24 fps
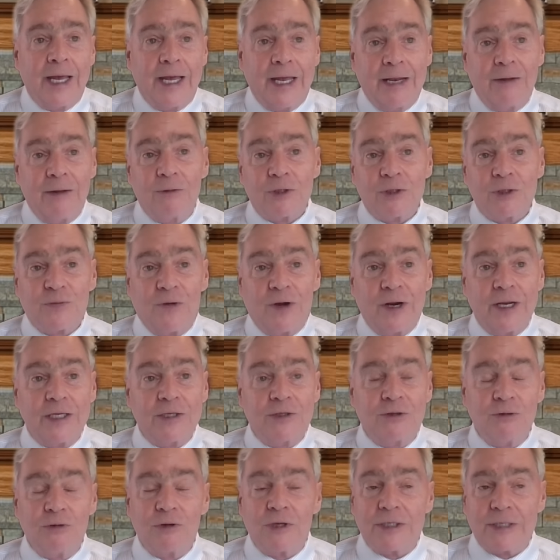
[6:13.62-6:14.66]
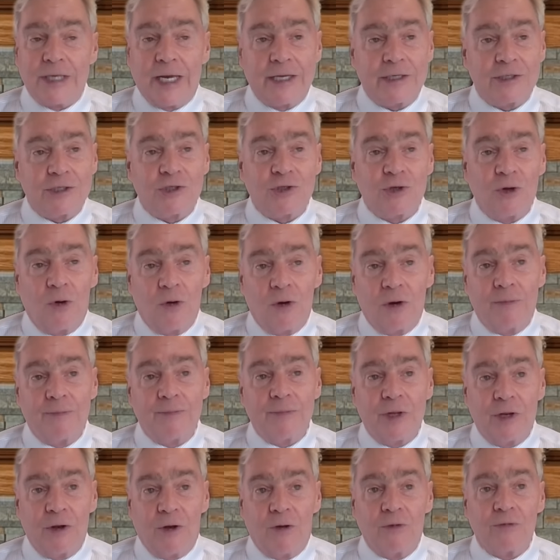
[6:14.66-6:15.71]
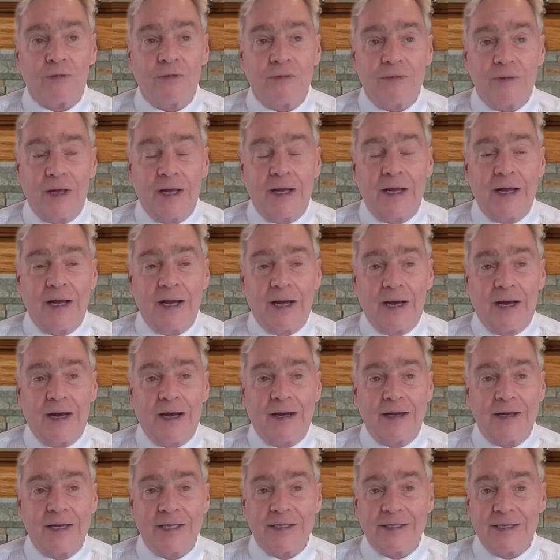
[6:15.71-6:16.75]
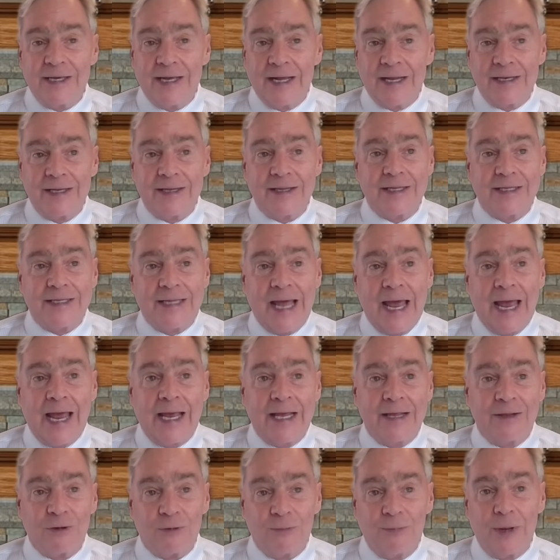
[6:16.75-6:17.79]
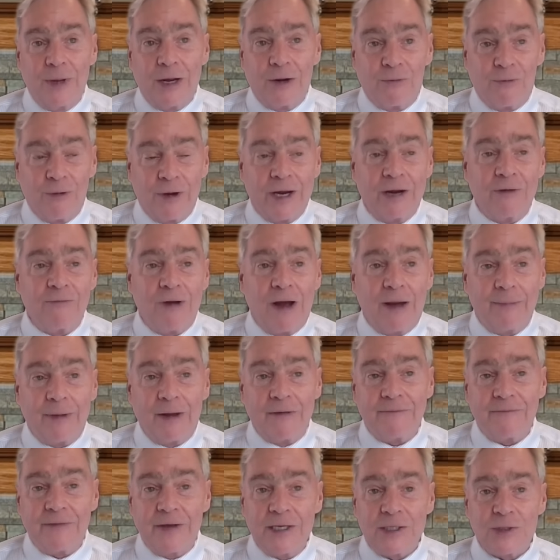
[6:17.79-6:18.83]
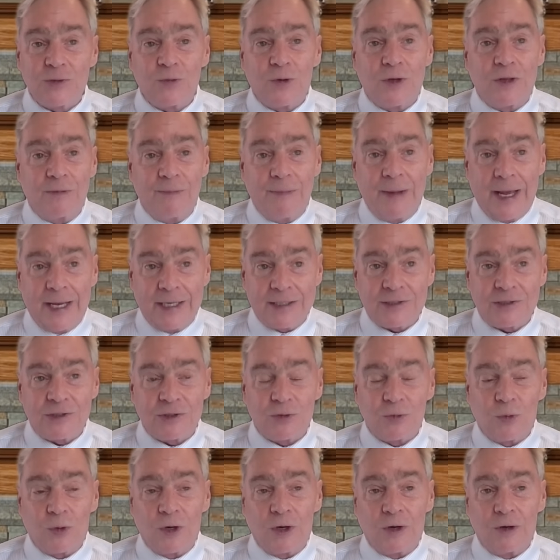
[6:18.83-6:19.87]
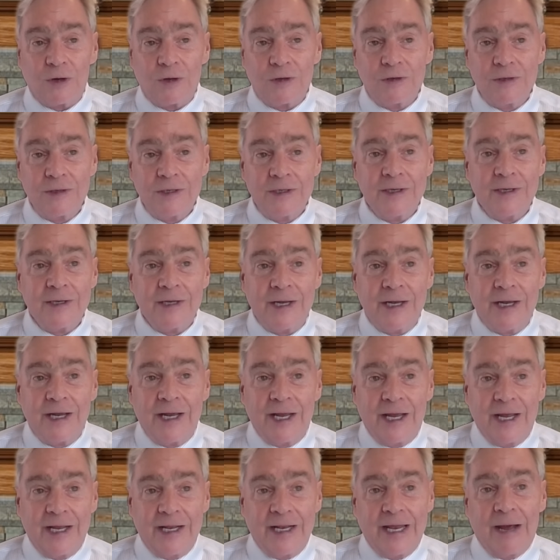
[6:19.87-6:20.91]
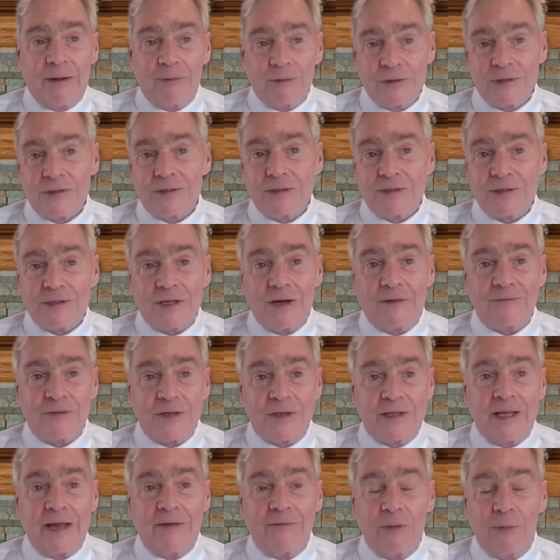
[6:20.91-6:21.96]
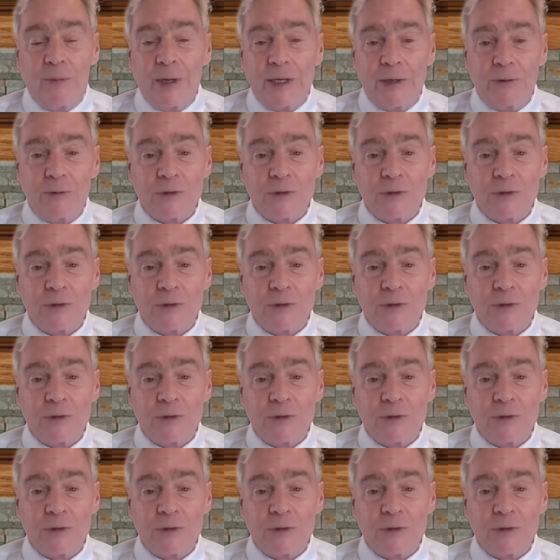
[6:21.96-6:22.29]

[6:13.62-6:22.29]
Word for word: and it was funny too because I could show them, you know, uh, at the end of the day, there'd be a ring around my face where the masks were, and that was the stuff that everybody